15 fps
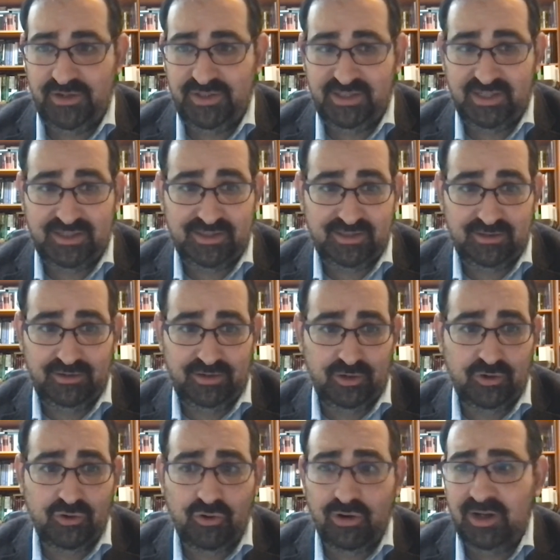you know six
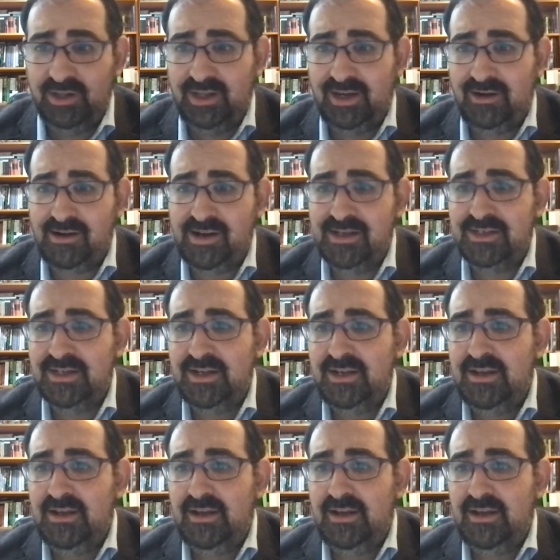you know corollaries